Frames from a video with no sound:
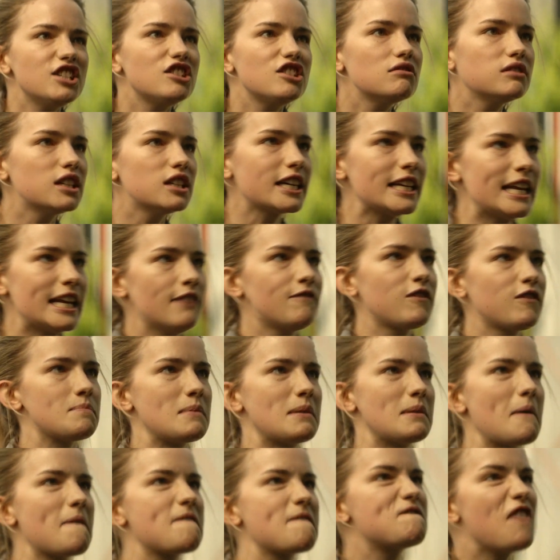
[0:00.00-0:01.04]
woman and
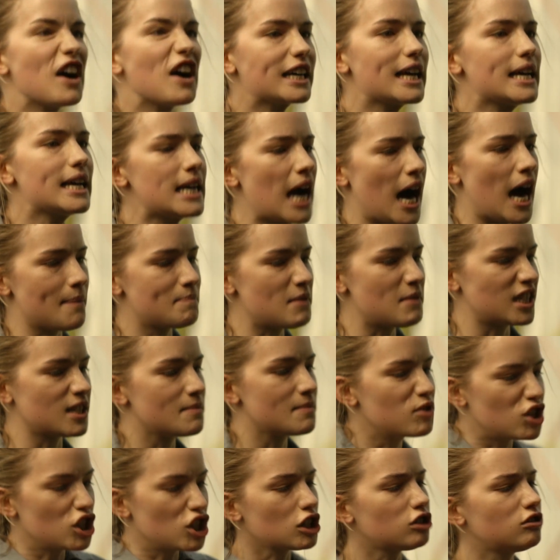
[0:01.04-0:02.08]
can stand up for
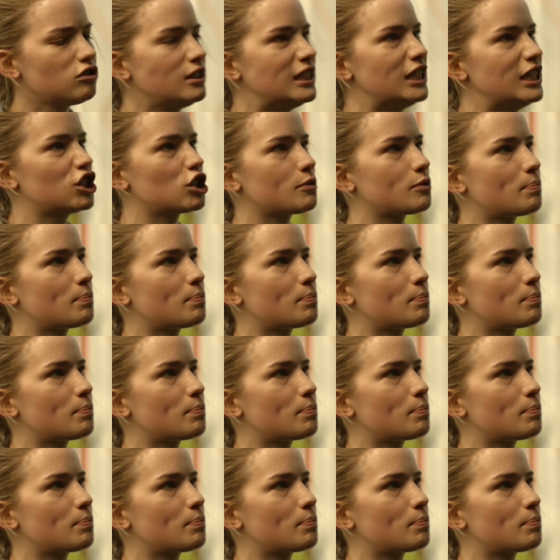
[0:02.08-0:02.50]
herself.